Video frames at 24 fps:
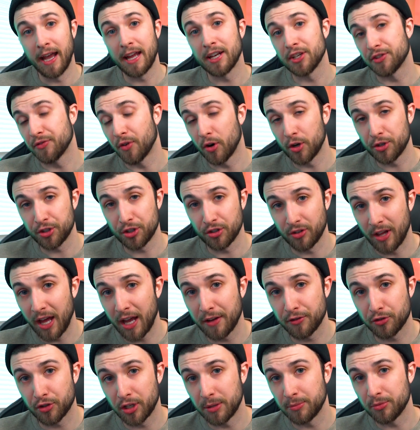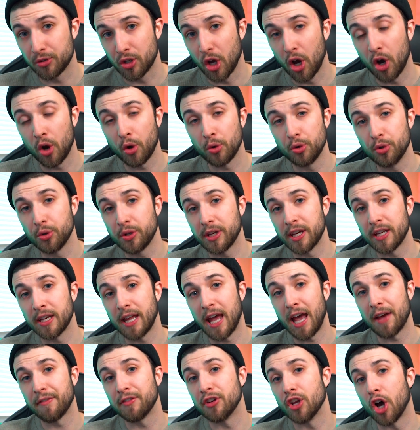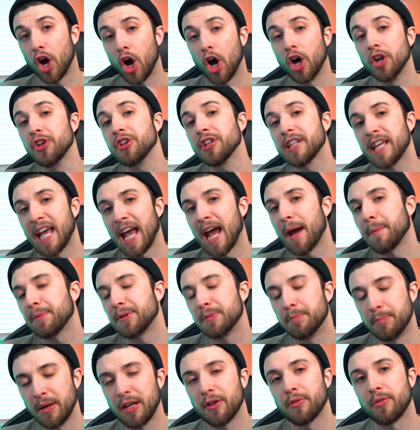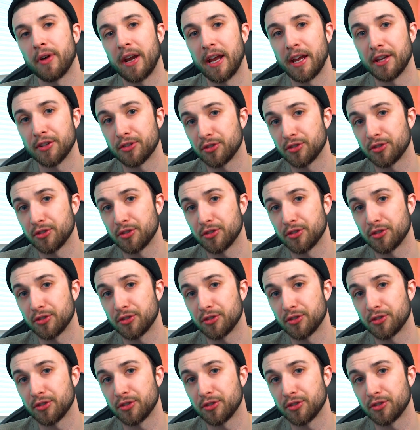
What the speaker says: And as far as your live streams go, you can have an uncapped bitrate.